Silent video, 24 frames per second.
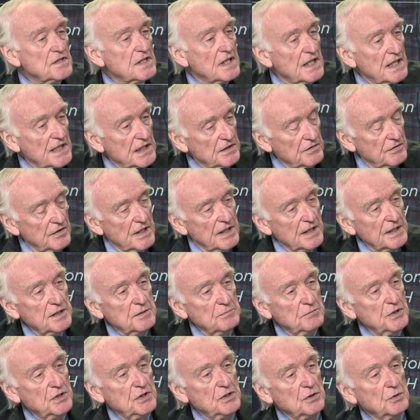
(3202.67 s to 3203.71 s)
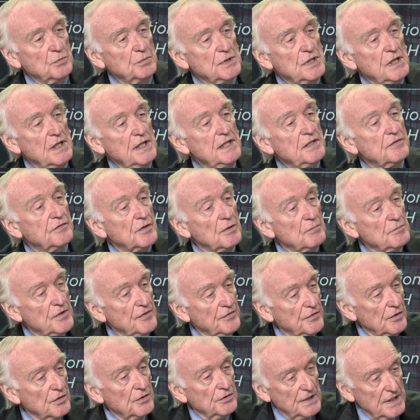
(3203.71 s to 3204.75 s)
is the kind of argument you will hear from
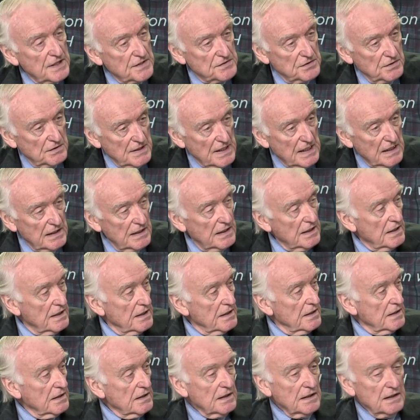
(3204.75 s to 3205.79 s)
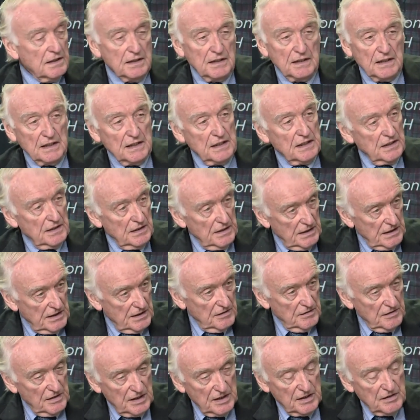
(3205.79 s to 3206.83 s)
the Front National
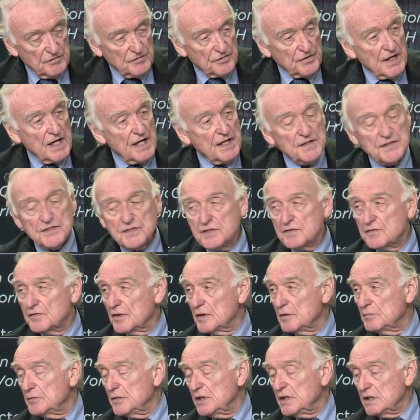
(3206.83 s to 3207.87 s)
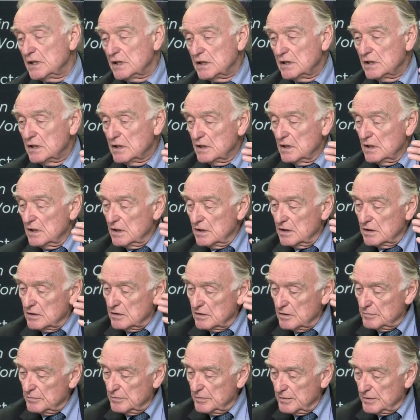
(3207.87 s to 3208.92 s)
in France, from the
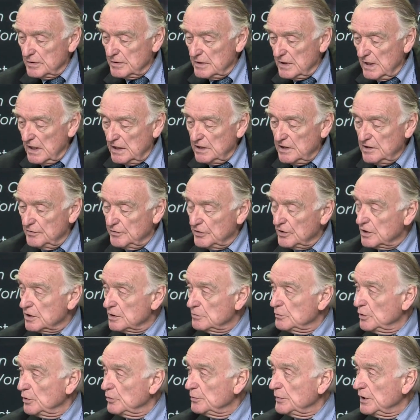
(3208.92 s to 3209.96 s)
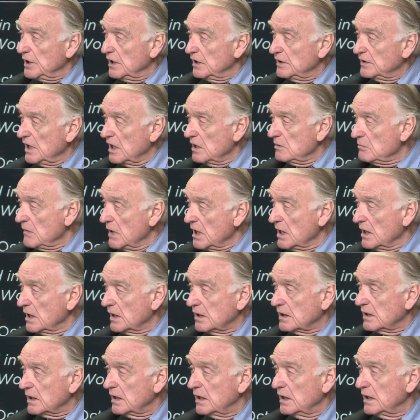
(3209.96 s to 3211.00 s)
anti-foreign movement in
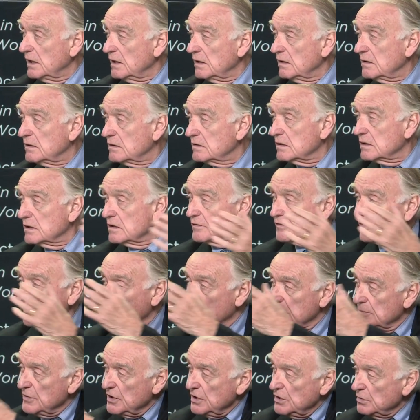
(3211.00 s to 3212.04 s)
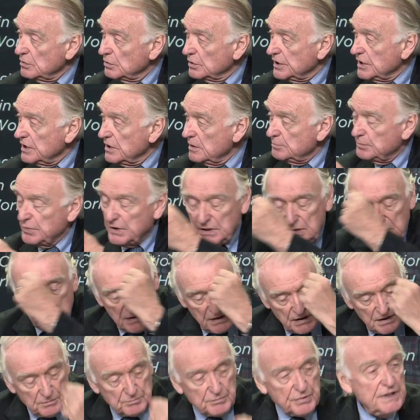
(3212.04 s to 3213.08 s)
Denmark, and from the UKIP
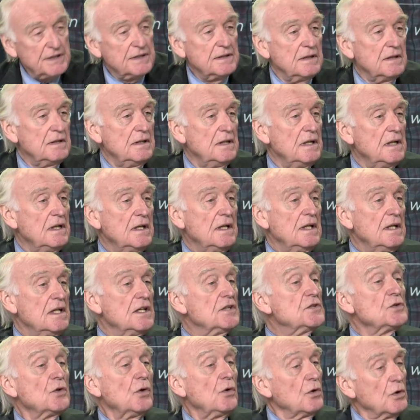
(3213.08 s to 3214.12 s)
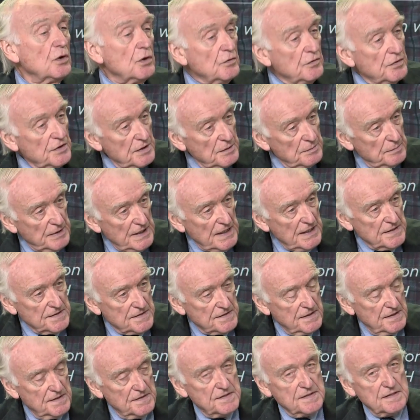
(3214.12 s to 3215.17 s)
in Britain. It's all over the
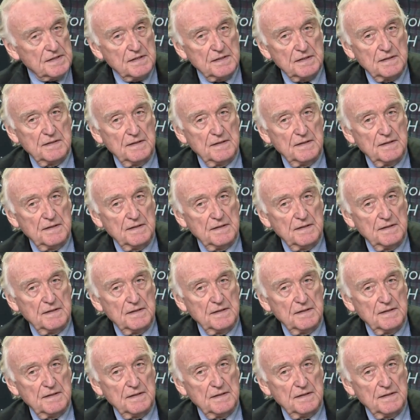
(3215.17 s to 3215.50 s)
place. It's